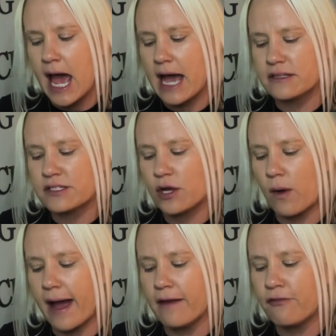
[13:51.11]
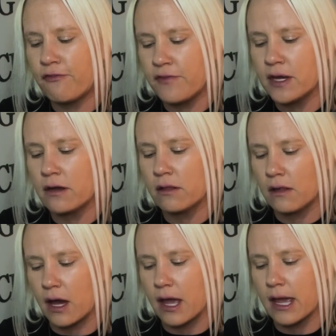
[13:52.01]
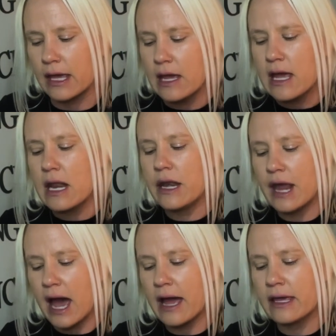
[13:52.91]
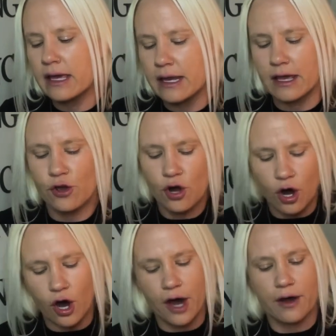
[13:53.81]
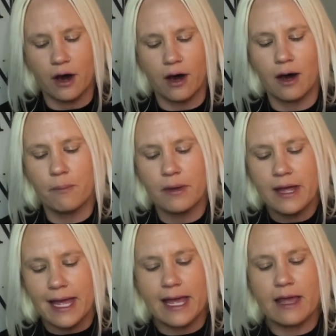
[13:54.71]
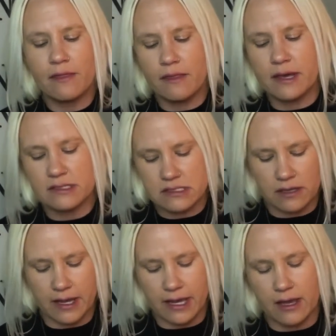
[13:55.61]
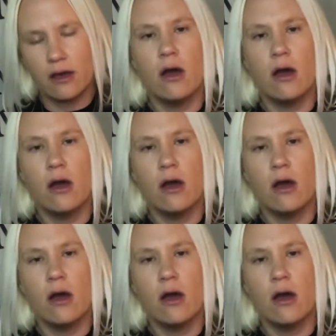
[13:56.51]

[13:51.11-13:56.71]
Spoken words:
And so I feel like not getting caught up in this like